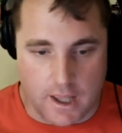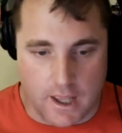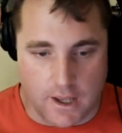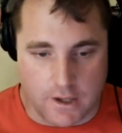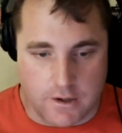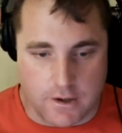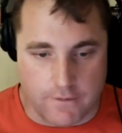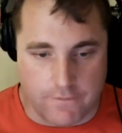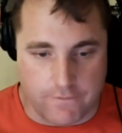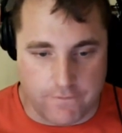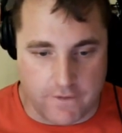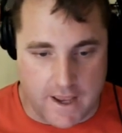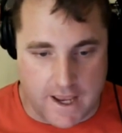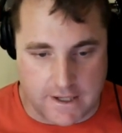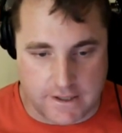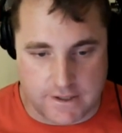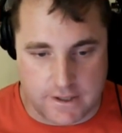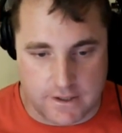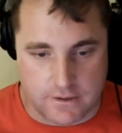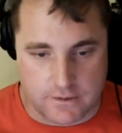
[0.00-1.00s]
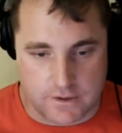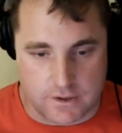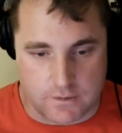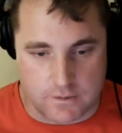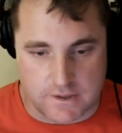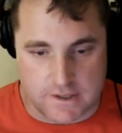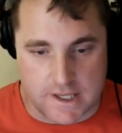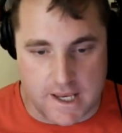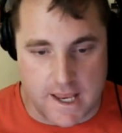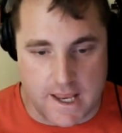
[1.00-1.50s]
You have flash deals. You
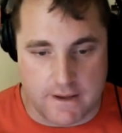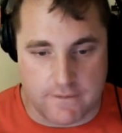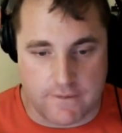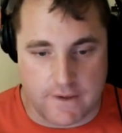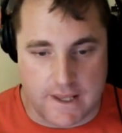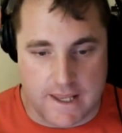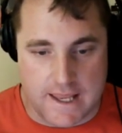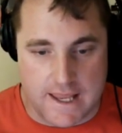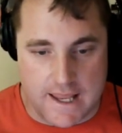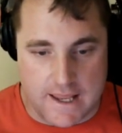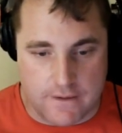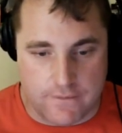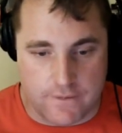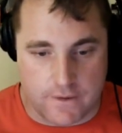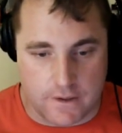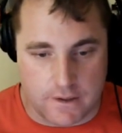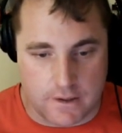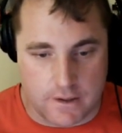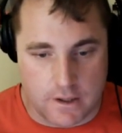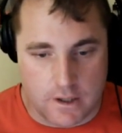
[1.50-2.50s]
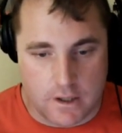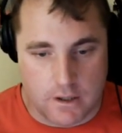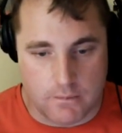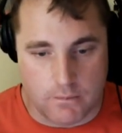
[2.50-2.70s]
save even